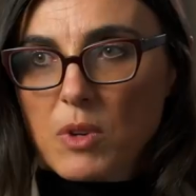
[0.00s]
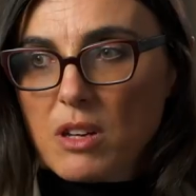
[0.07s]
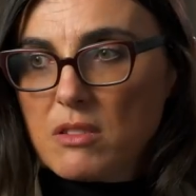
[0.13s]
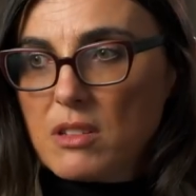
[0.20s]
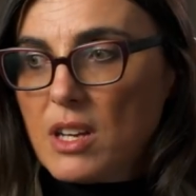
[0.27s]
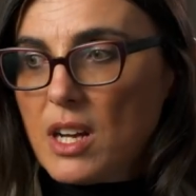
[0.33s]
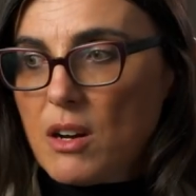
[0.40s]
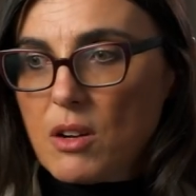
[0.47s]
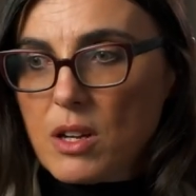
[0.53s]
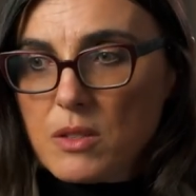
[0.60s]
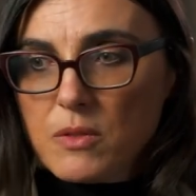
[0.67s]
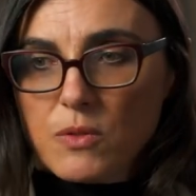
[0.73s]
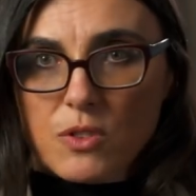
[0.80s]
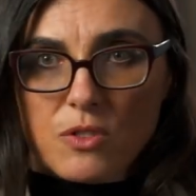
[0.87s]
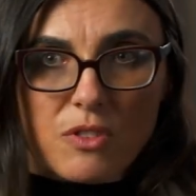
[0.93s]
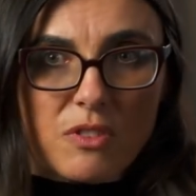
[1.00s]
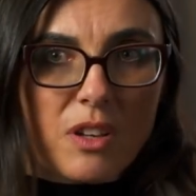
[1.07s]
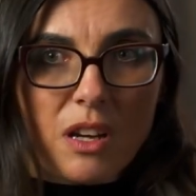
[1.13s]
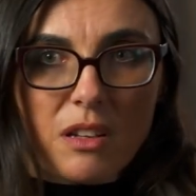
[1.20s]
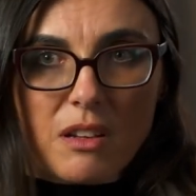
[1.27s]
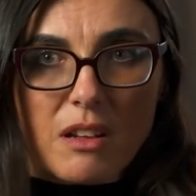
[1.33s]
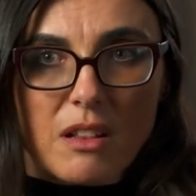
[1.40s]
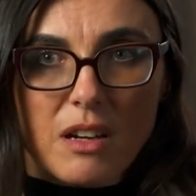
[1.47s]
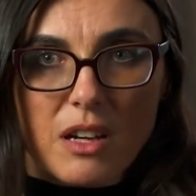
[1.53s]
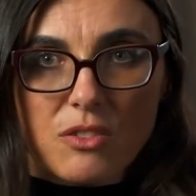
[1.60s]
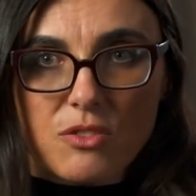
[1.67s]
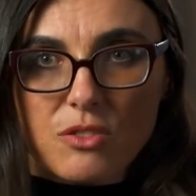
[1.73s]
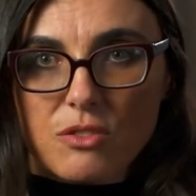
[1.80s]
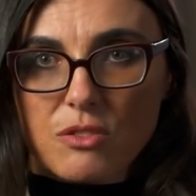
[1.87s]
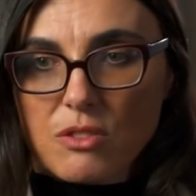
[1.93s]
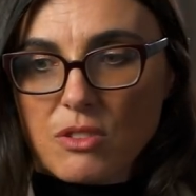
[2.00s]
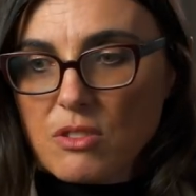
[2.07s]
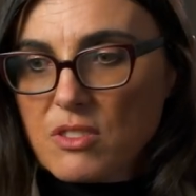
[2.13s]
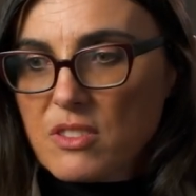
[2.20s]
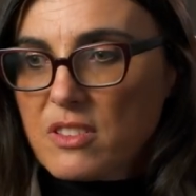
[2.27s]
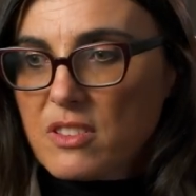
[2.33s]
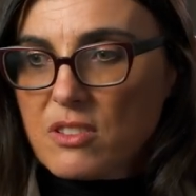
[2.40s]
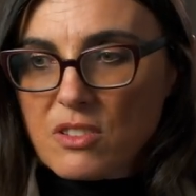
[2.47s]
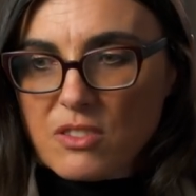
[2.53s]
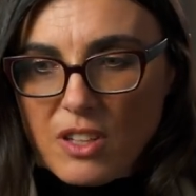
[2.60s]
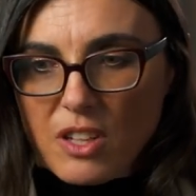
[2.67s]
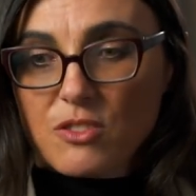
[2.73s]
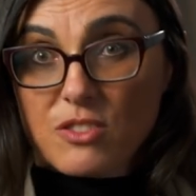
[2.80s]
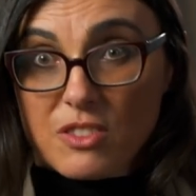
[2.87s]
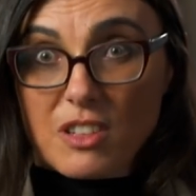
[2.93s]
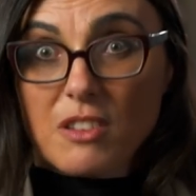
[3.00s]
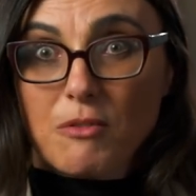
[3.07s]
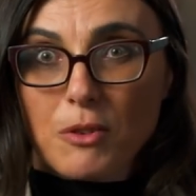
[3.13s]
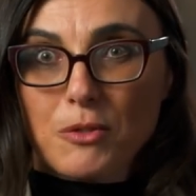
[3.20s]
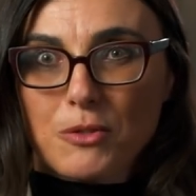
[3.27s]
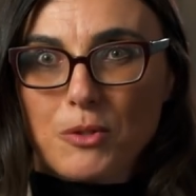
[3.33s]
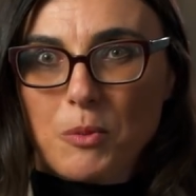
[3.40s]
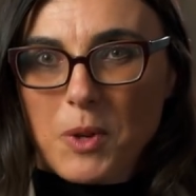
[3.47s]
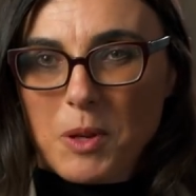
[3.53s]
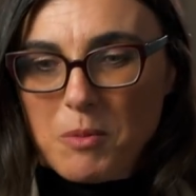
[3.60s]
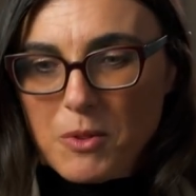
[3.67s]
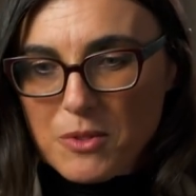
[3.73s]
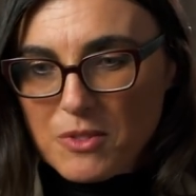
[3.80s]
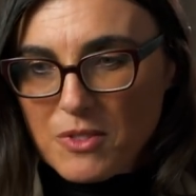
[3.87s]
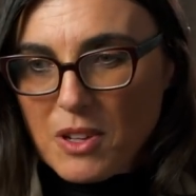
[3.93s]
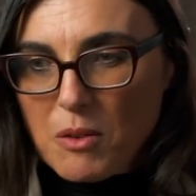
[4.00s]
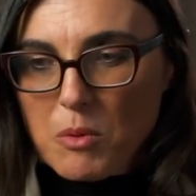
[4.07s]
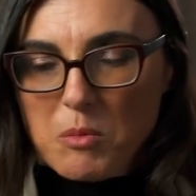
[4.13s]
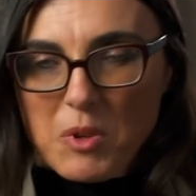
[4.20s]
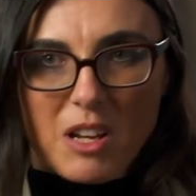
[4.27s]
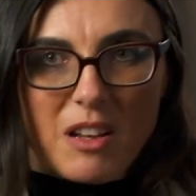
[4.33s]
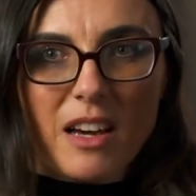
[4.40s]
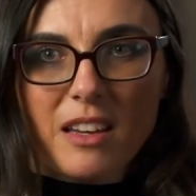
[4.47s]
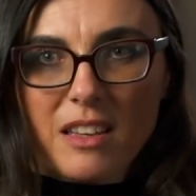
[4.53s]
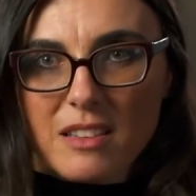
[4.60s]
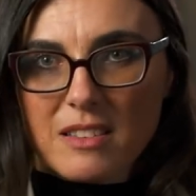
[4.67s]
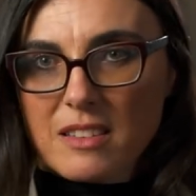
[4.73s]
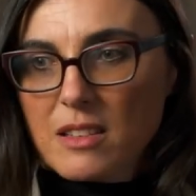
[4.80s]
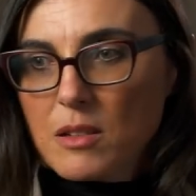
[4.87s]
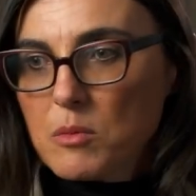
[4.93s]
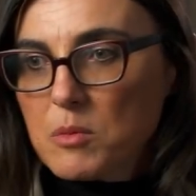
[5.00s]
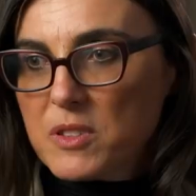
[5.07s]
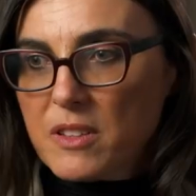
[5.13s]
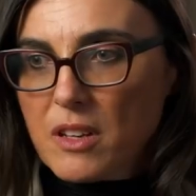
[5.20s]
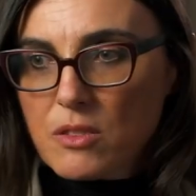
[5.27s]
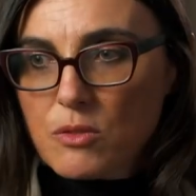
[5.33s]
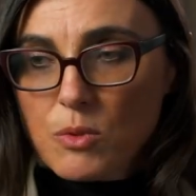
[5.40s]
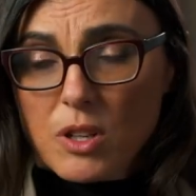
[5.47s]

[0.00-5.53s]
but the outcomes for society at large. So, you know, it's a transaction that involves two people. So there will be clients, there will be sex